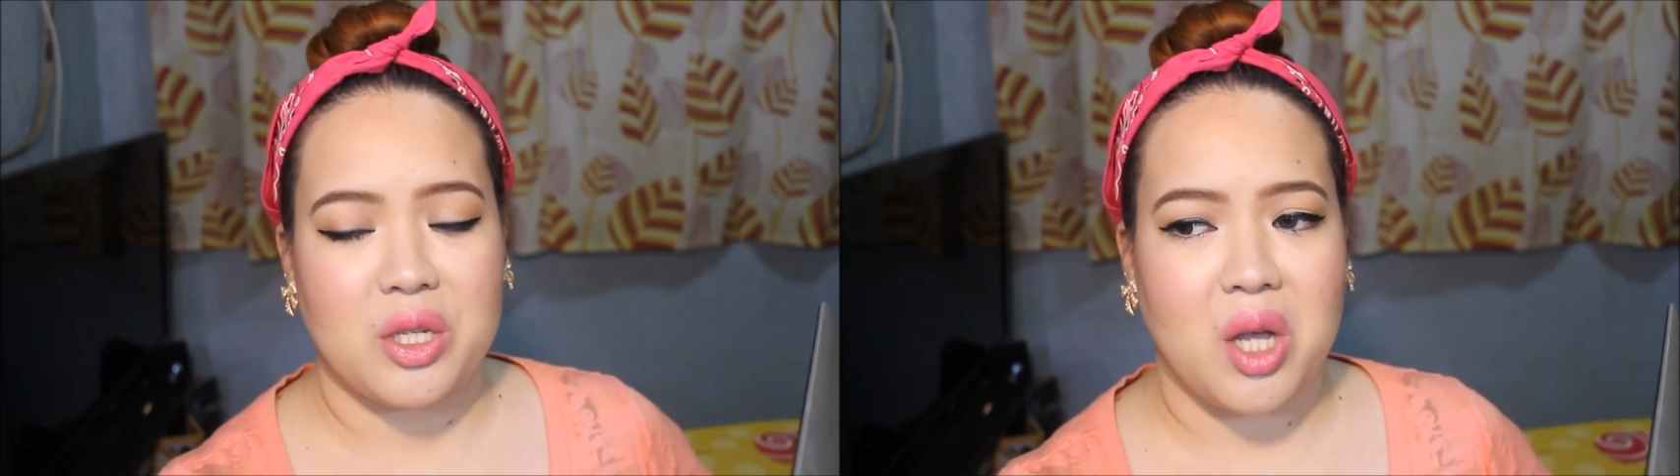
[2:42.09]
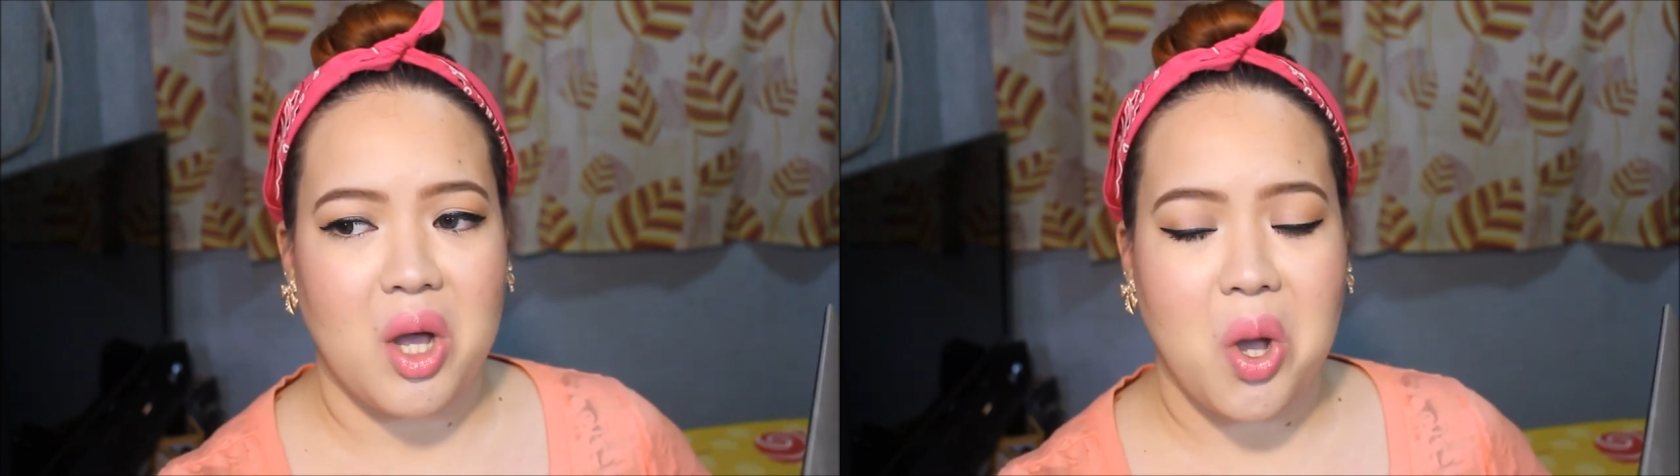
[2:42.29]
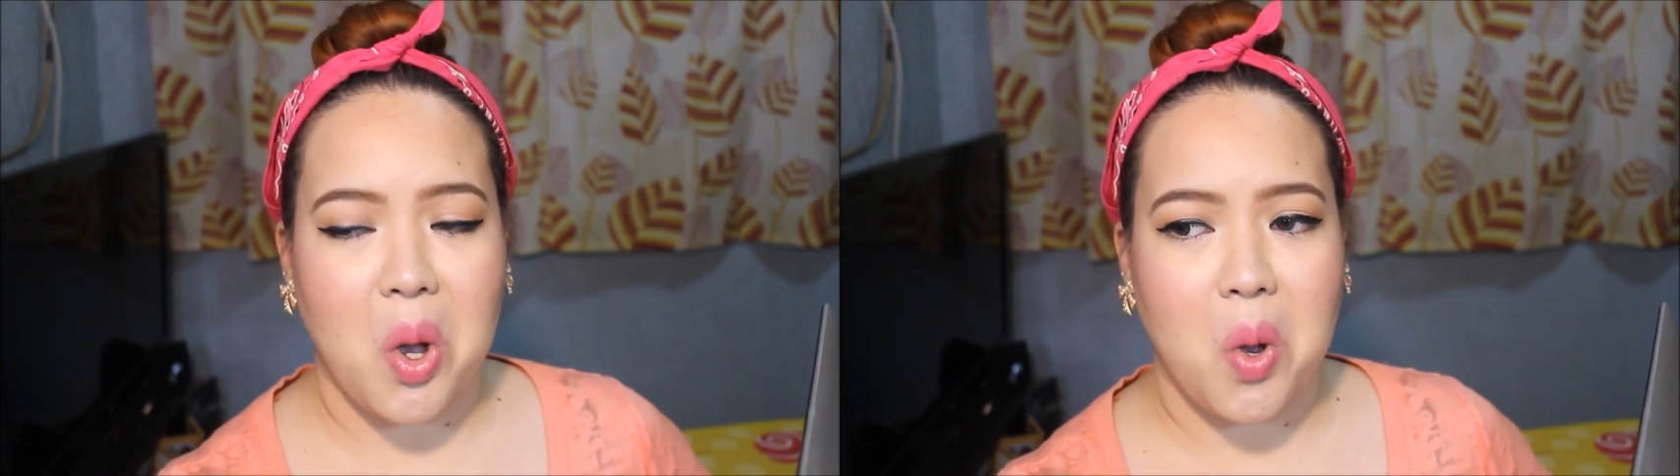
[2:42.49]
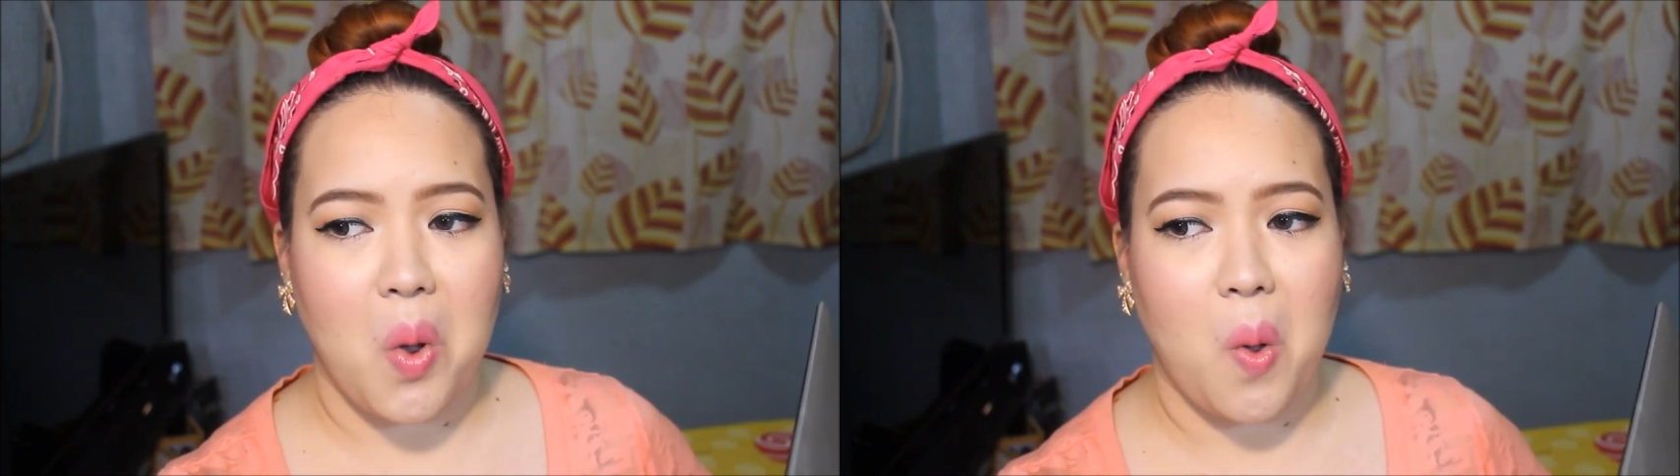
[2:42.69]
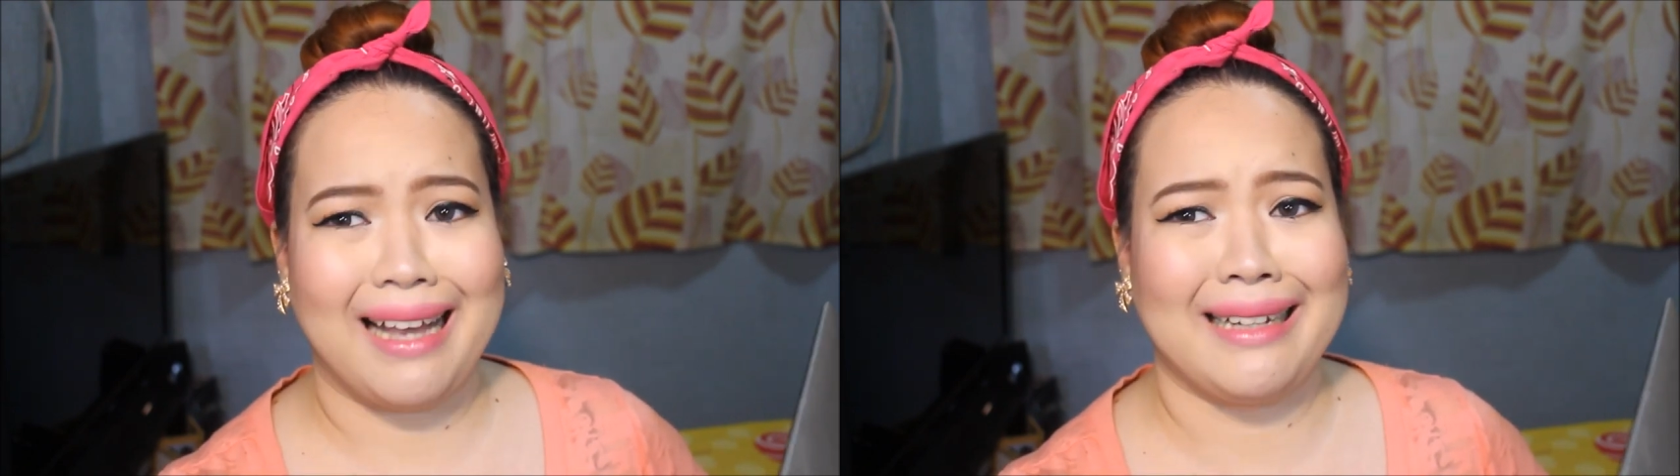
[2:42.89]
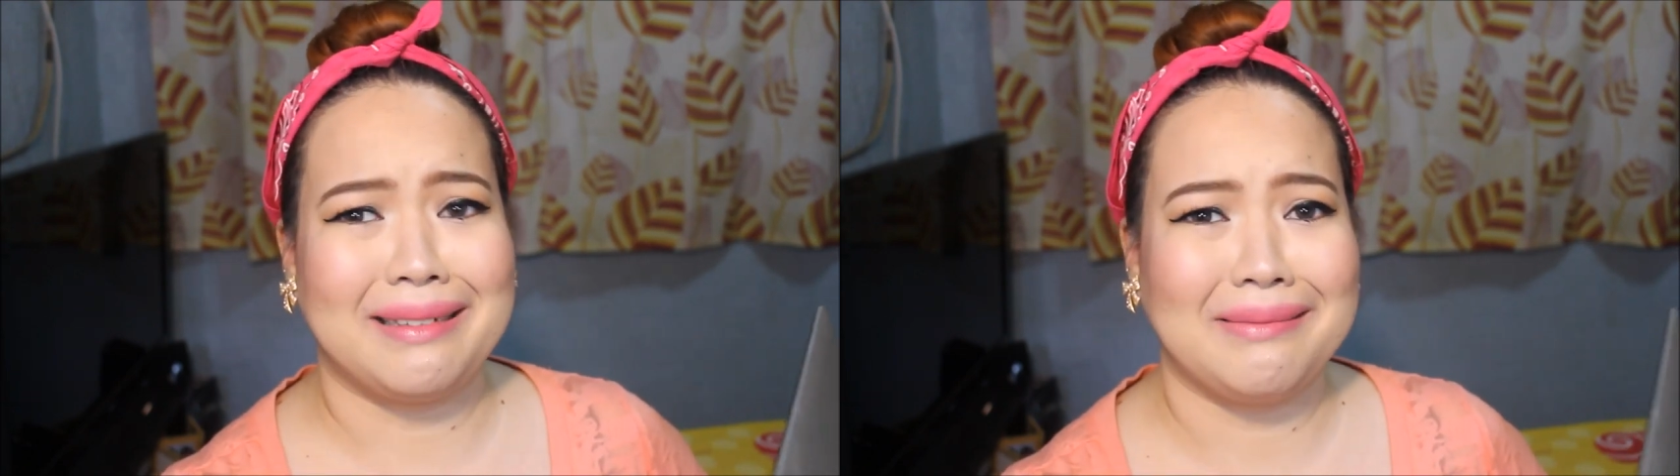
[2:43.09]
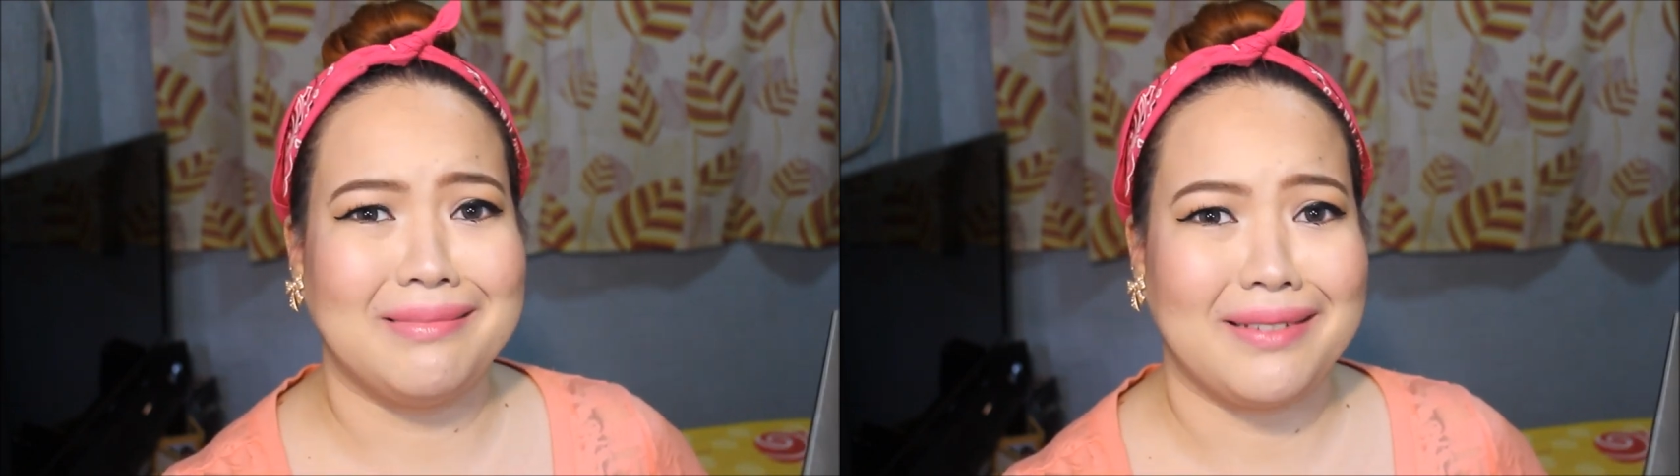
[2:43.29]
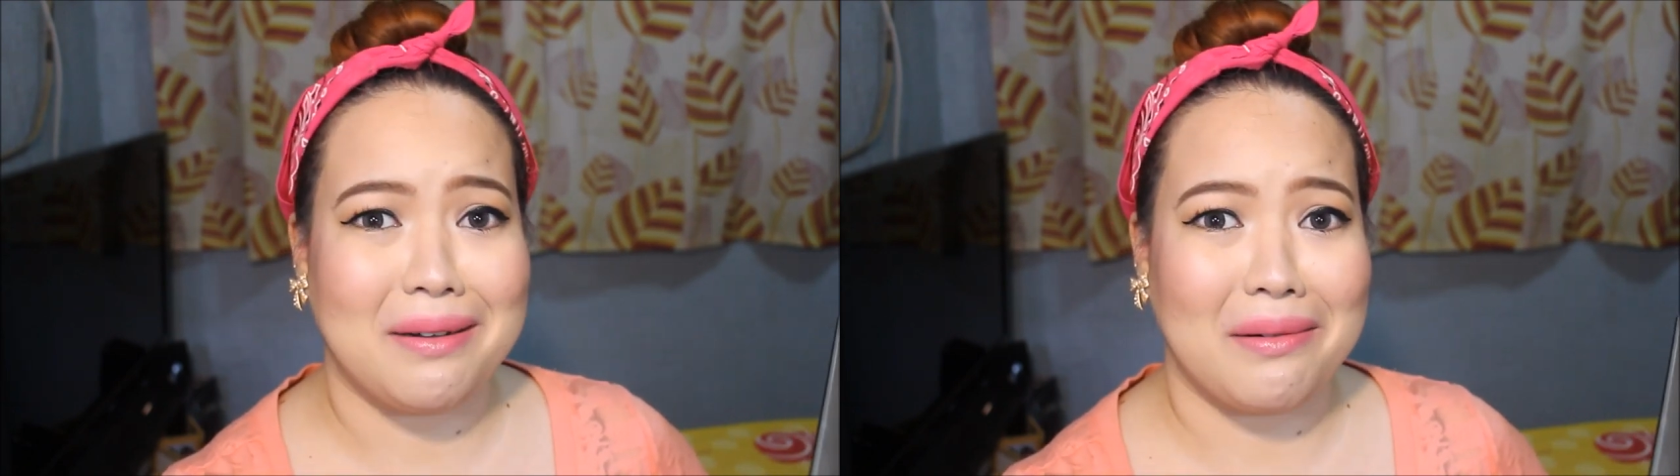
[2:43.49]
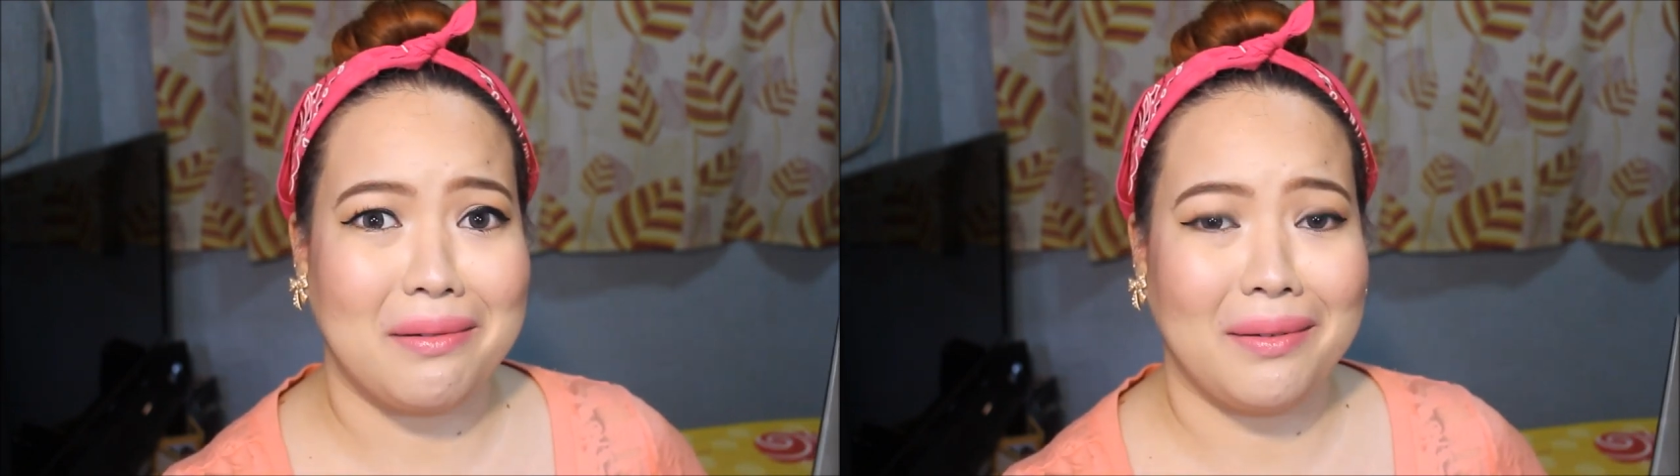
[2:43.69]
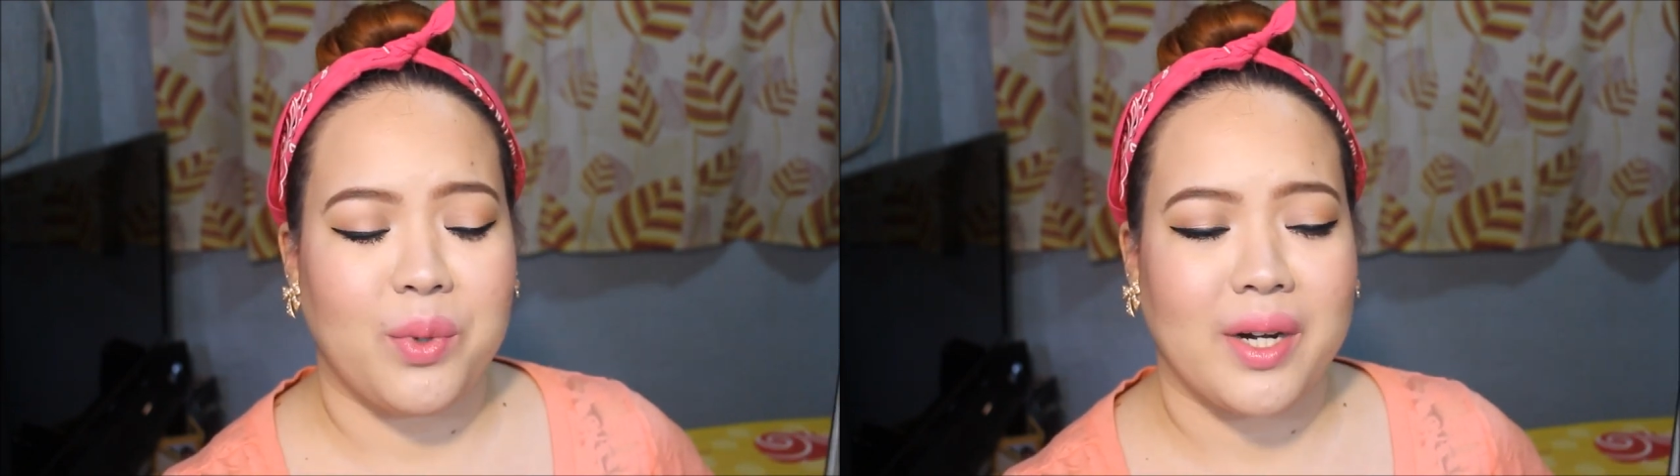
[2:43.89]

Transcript: So, I don't know.